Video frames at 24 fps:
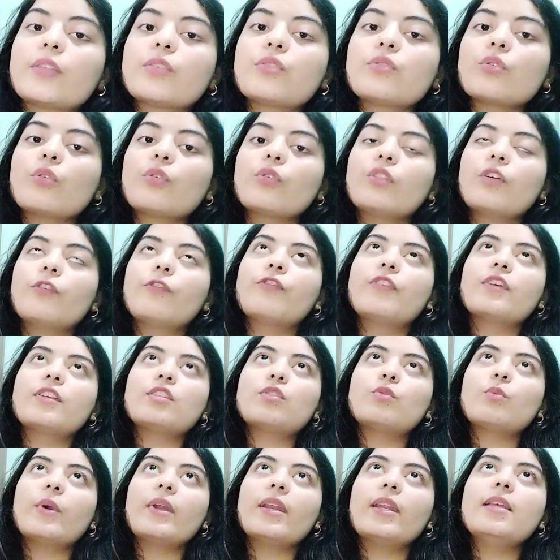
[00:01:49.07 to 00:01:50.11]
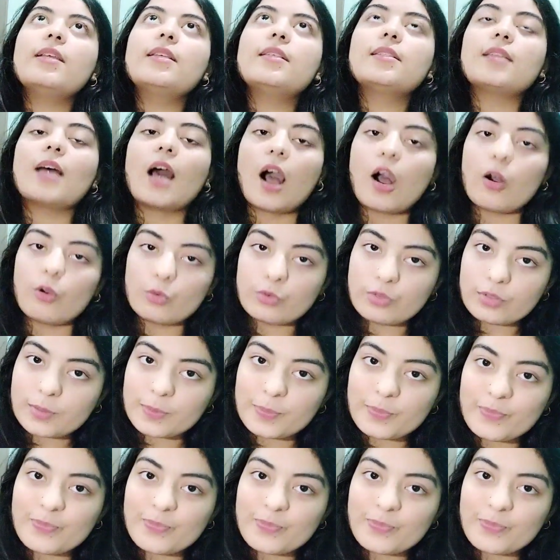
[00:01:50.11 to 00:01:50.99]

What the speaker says: So the first one is house,